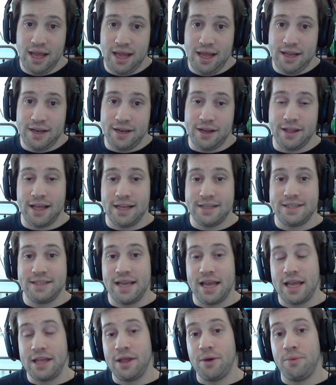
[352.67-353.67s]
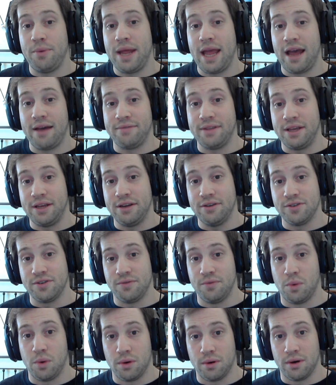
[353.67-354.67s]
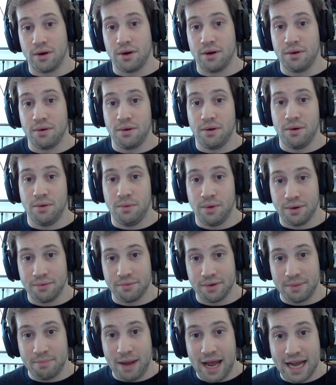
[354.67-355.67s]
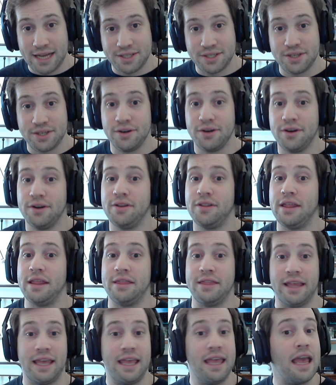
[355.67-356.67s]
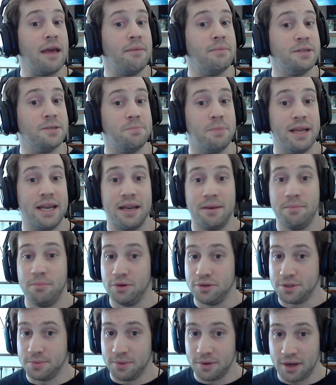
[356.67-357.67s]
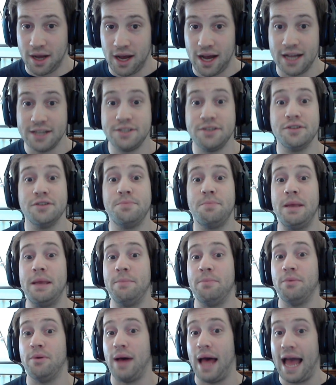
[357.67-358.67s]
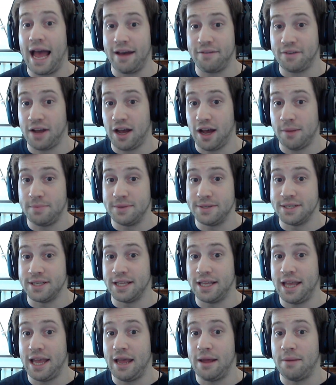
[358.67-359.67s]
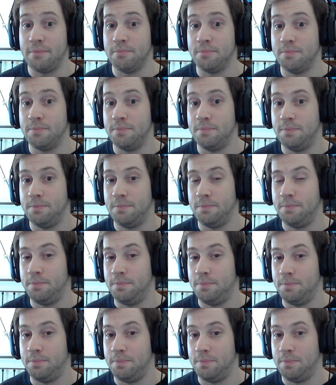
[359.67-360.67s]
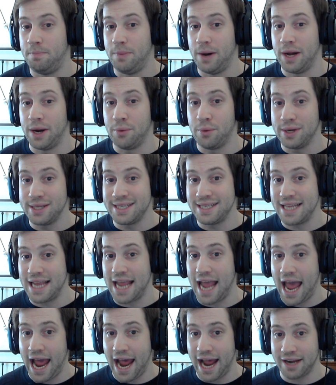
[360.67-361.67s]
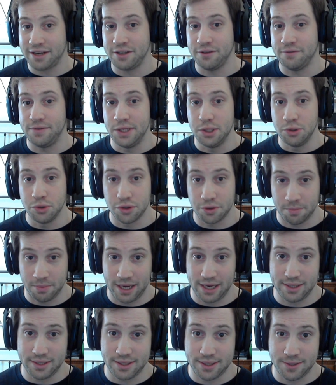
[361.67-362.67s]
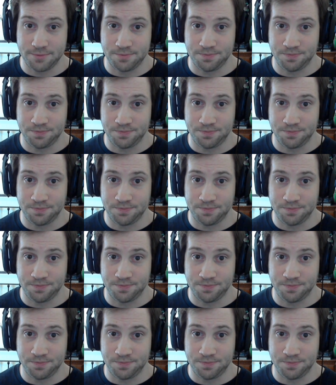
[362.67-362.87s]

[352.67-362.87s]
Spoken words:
Now, that's saying that we have the Gears of War 1 remaster. The game has been in multiple consoles. People have copies of the game. But what's the active user base?